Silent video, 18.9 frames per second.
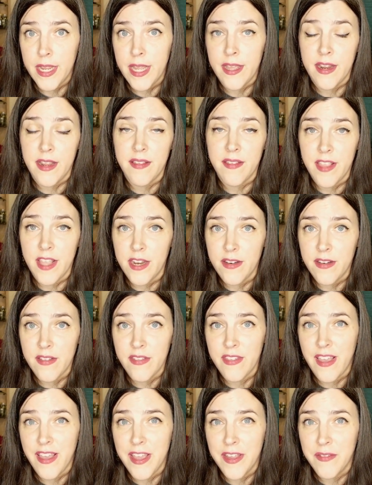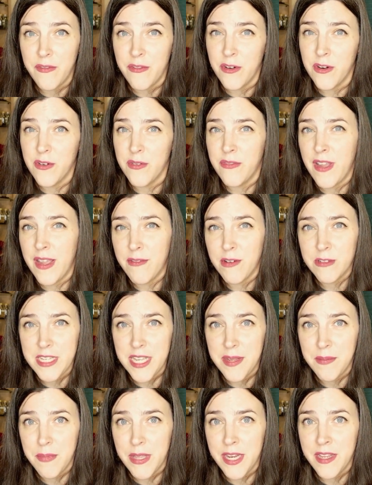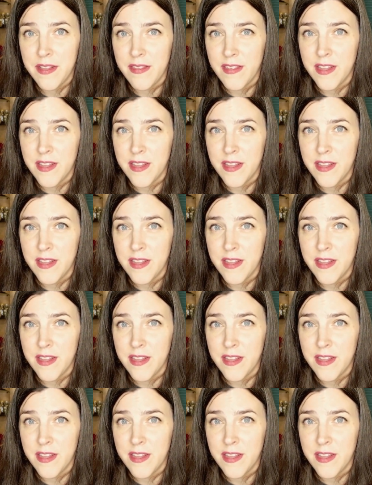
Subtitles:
and I set it aside for 5 or 10 minutes